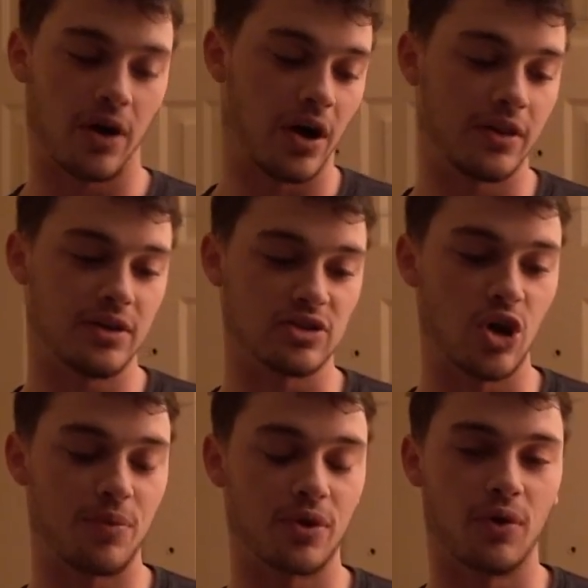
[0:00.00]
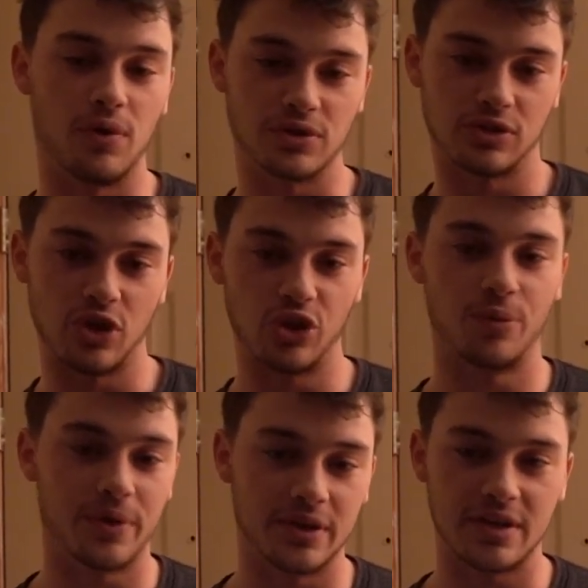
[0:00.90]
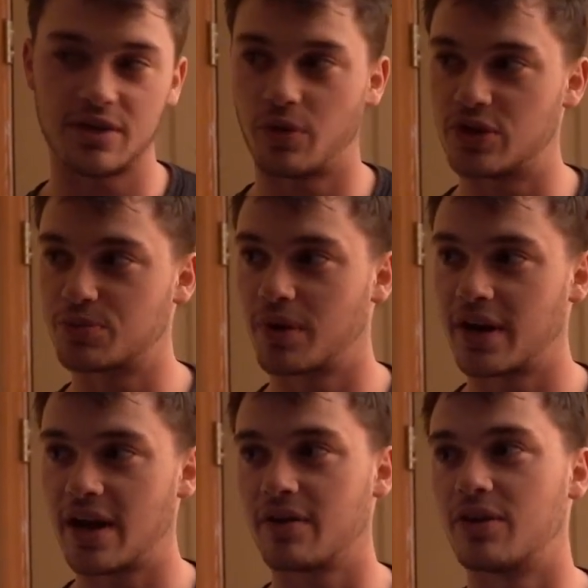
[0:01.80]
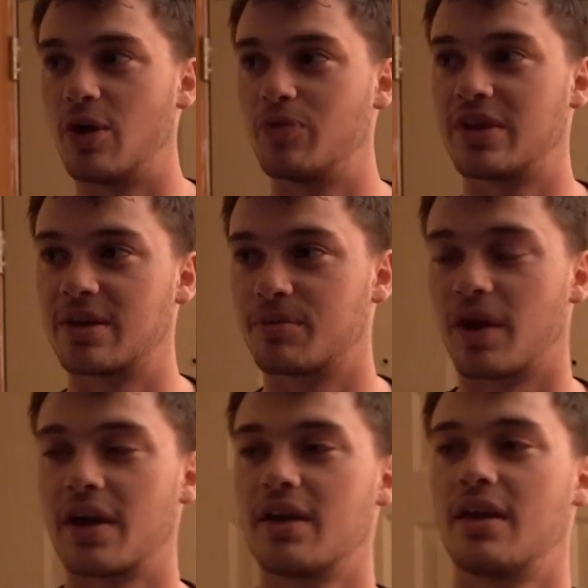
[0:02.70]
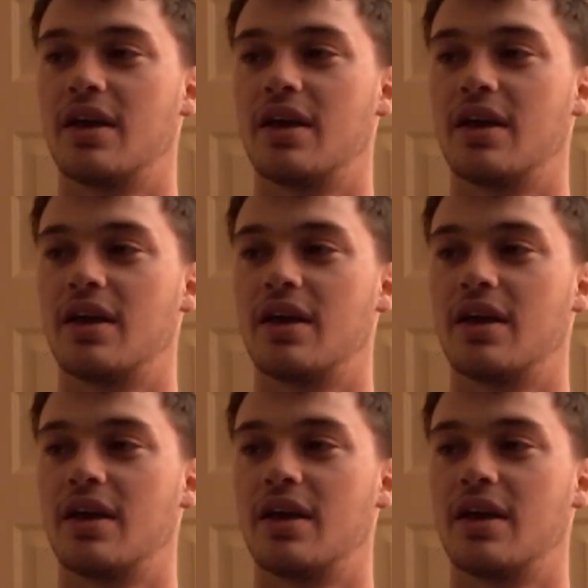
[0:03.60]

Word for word: hunt these open holes, throw a little bit of decoy spread out, and hopefully get them right.